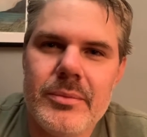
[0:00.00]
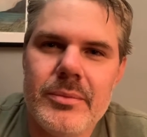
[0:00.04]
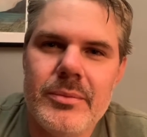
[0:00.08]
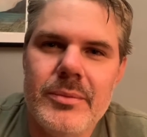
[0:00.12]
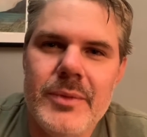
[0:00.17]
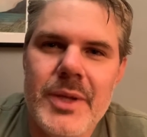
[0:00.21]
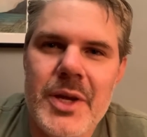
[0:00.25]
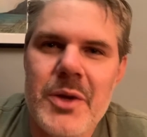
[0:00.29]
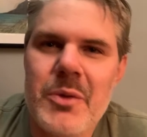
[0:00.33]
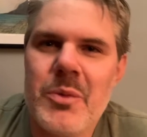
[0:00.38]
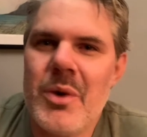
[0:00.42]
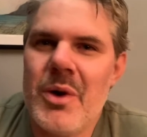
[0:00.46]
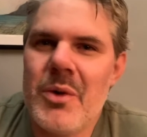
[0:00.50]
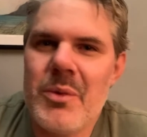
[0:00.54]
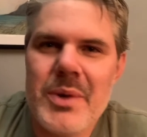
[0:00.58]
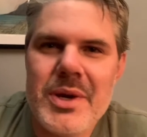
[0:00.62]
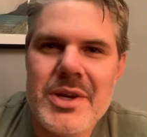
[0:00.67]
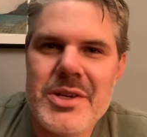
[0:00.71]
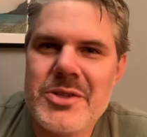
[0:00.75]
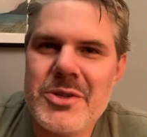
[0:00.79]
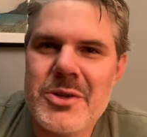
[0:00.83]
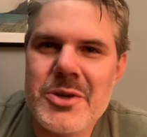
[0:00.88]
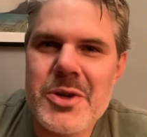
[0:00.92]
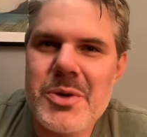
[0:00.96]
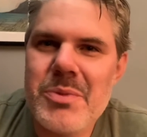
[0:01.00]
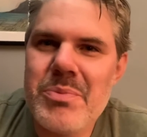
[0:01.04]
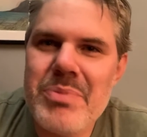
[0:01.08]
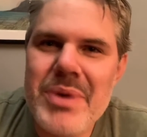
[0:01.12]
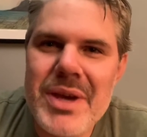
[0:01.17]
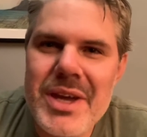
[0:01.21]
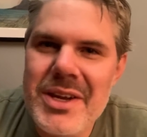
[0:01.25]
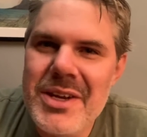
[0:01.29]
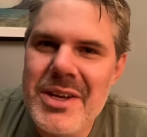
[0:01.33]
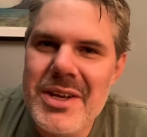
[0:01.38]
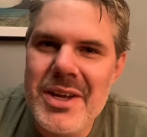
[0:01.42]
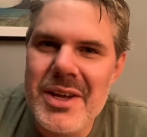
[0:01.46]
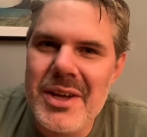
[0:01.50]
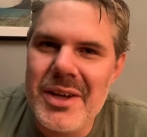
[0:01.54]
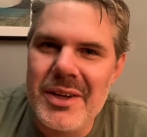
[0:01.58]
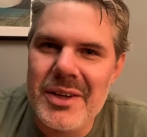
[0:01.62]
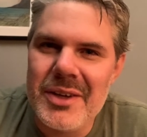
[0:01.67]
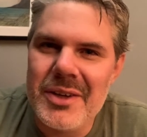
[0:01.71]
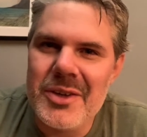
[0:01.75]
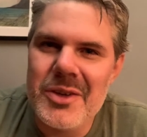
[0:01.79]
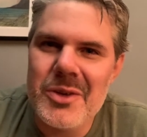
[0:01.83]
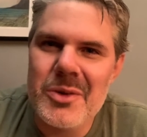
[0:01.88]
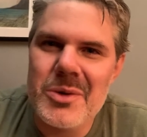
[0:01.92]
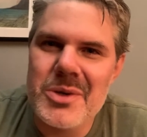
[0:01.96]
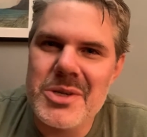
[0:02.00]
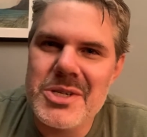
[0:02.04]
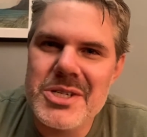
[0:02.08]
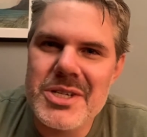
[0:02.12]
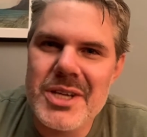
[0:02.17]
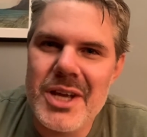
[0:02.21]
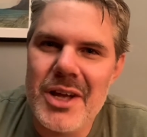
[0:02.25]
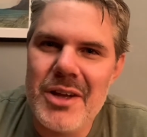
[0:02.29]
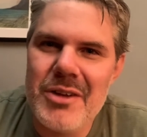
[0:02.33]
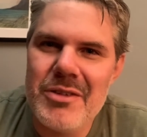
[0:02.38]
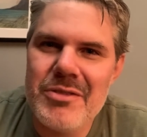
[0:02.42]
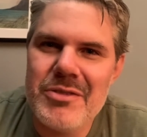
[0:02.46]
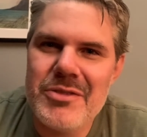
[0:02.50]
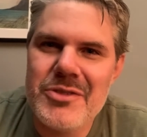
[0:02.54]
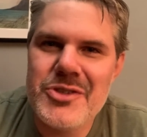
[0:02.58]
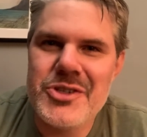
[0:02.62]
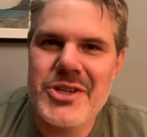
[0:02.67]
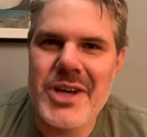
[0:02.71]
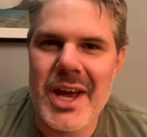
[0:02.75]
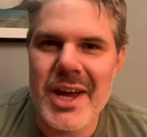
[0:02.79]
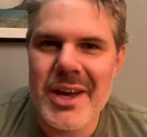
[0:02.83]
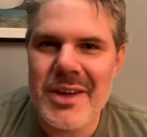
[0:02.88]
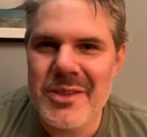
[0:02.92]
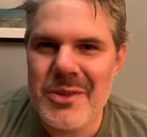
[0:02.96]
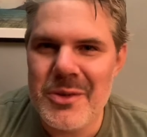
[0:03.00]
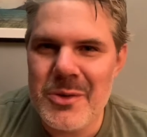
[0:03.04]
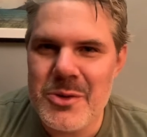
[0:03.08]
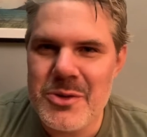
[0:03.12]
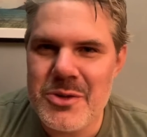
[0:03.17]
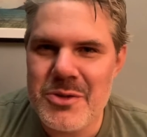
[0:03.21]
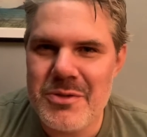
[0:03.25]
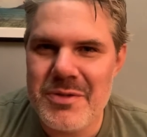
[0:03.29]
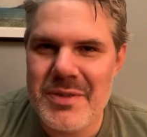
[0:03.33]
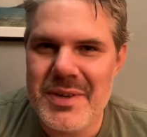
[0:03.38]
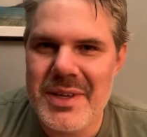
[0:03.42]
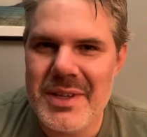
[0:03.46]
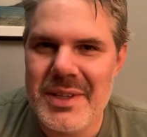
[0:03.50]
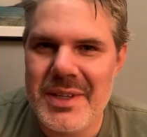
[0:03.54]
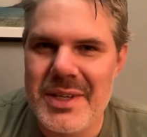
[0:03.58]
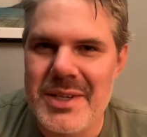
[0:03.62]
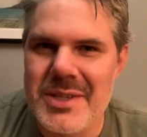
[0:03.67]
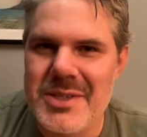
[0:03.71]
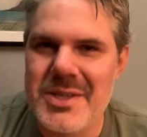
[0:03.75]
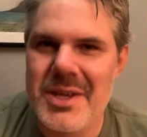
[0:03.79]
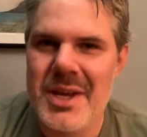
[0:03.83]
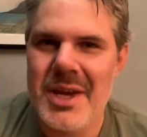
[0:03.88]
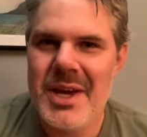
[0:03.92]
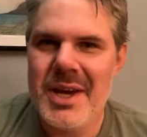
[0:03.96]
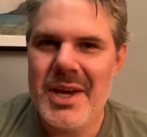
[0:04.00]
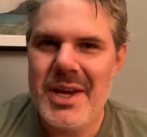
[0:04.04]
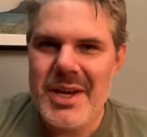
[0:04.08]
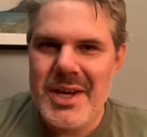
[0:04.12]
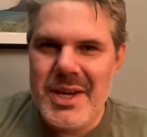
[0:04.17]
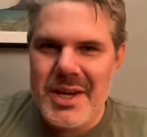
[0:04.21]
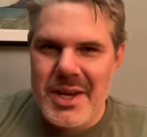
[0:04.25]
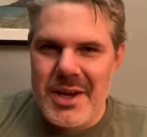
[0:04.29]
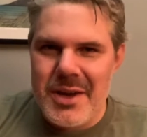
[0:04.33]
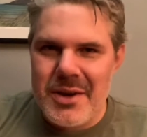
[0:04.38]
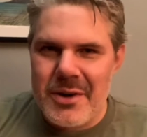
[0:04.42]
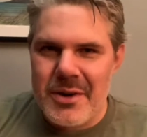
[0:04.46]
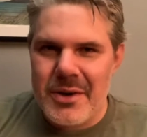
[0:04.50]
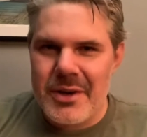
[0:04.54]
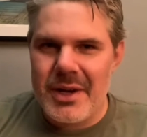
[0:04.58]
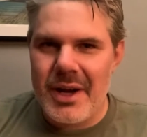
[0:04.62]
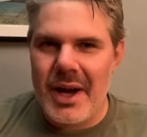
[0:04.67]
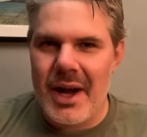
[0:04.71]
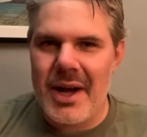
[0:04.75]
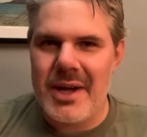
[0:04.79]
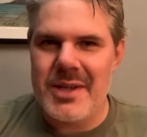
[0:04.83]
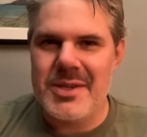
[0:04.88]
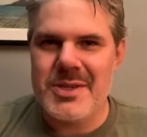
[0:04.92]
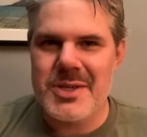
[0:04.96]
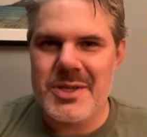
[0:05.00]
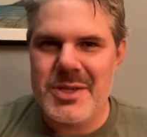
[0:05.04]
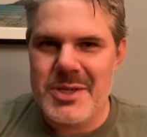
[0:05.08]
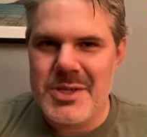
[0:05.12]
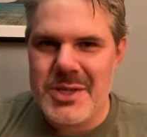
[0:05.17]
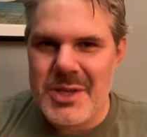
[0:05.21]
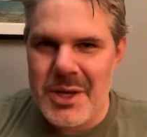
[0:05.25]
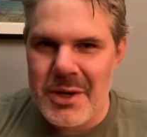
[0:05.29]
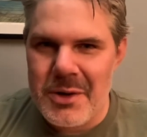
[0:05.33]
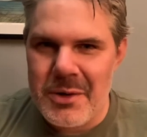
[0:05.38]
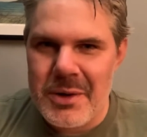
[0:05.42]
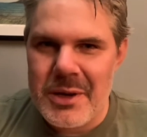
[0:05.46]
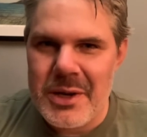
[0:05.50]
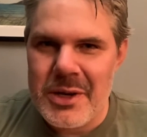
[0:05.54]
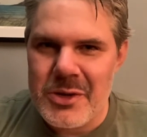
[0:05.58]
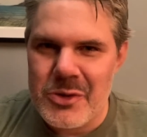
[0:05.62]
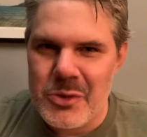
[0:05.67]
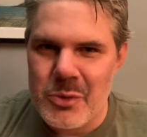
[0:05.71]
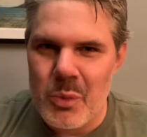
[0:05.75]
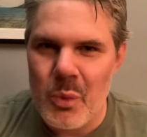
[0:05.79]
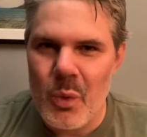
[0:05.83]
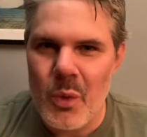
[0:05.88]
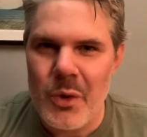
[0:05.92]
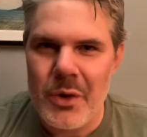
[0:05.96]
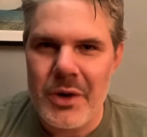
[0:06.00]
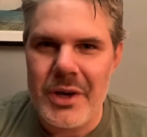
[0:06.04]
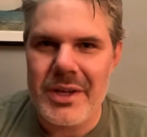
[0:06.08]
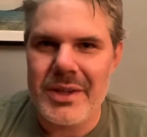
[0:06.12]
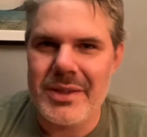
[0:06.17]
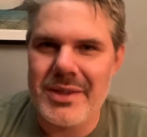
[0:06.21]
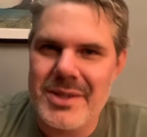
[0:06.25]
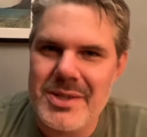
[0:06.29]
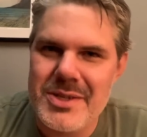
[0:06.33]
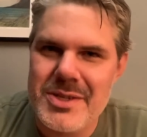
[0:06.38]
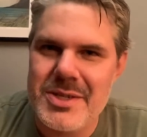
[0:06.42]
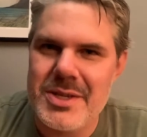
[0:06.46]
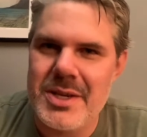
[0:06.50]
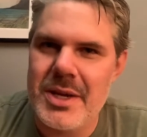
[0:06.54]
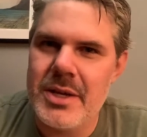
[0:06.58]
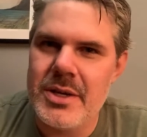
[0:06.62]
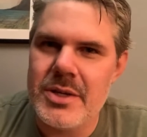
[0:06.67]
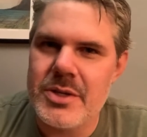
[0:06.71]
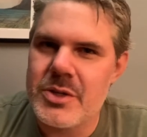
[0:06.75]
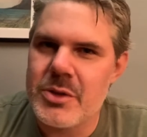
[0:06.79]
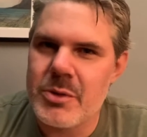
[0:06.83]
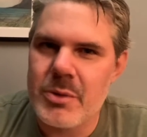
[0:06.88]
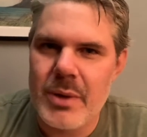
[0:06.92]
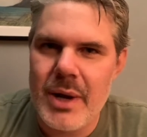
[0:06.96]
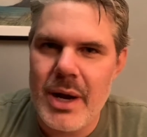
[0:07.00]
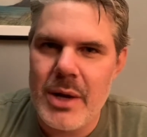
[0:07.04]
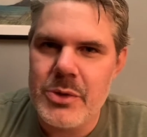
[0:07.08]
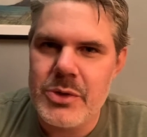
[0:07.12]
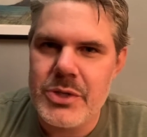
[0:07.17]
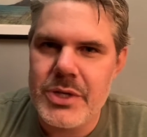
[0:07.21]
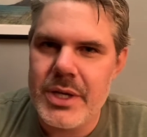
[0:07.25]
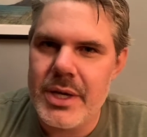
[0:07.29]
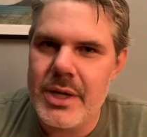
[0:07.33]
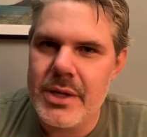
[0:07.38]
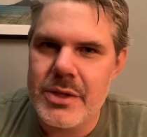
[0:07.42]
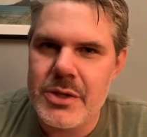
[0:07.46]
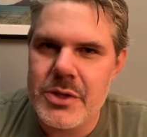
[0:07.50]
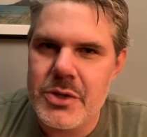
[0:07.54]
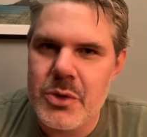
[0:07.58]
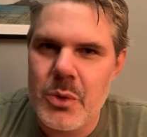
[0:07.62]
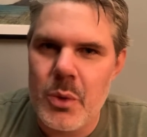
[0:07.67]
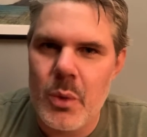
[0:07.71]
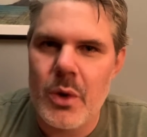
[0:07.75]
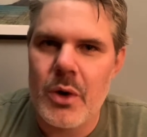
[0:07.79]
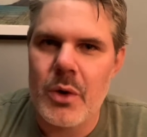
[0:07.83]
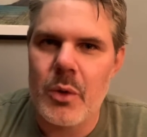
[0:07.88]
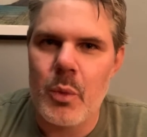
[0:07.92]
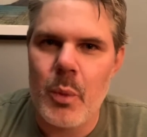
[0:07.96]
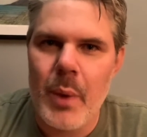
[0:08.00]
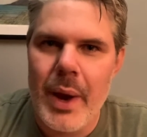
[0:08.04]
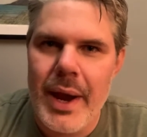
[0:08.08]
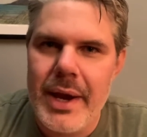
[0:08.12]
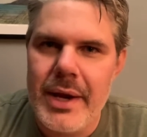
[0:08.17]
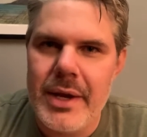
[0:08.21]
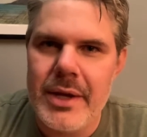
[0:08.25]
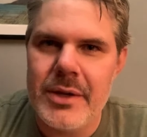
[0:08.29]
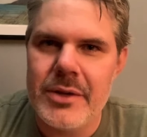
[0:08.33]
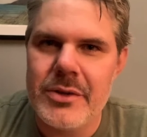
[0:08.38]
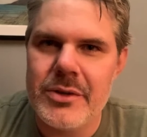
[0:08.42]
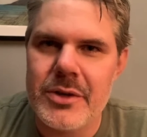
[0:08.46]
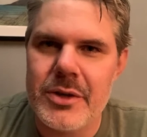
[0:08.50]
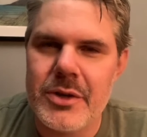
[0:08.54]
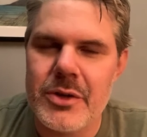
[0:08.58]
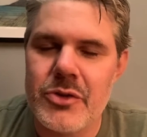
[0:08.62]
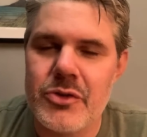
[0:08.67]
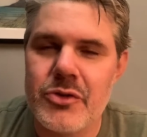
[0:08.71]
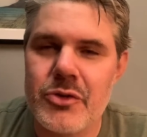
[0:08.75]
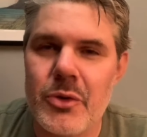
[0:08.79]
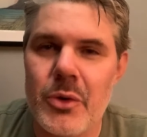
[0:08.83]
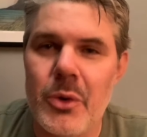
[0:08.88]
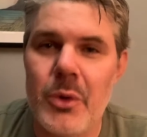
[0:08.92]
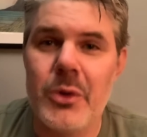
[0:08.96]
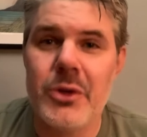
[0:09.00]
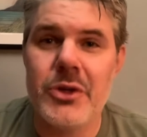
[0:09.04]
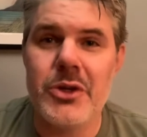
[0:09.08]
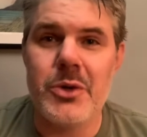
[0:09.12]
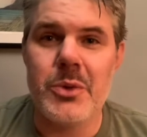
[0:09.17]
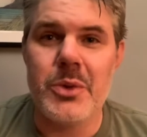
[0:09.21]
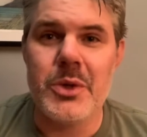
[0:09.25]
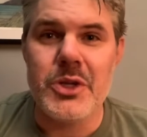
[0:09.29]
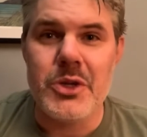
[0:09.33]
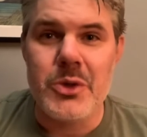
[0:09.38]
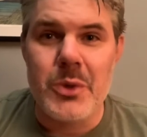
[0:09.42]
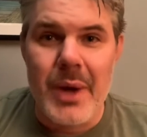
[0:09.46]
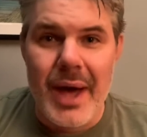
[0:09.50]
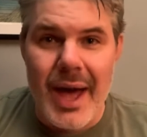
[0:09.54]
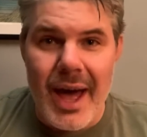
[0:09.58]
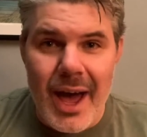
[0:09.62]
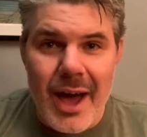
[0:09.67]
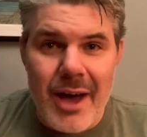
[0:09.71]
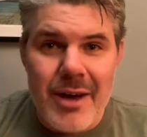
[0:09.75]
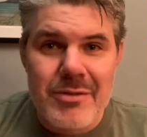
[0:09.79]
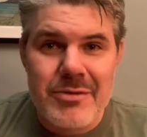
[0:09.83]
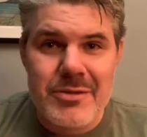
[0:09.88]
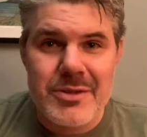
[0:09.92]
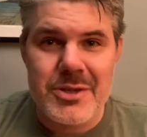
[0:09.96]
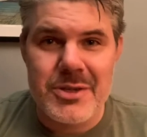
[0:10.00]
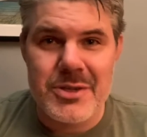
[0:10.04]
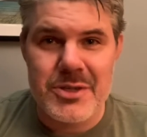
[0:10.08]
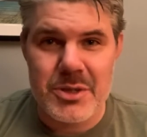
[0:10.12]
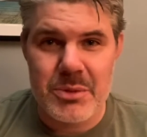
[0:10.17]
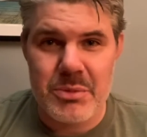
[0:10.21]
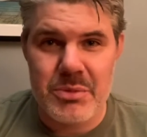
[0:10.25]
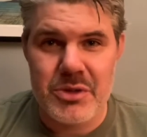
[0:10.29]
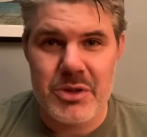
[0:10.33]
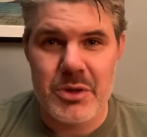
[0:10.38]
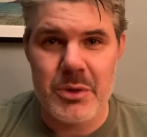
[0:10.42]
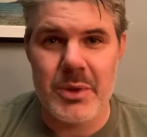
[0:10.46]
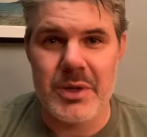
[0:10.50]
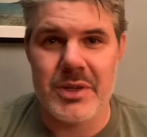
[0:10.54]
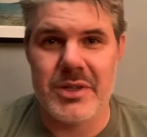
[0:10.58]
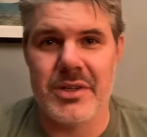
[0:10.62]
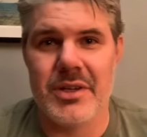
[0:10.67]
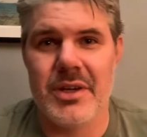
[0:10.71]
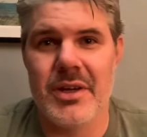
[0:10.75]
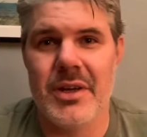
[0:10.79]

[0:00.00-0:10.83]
In what ways are you pitying yourself? Check those feelings. Hear God's serious warning that sin is crouching at the door waiting to control you, and you have to subdue it.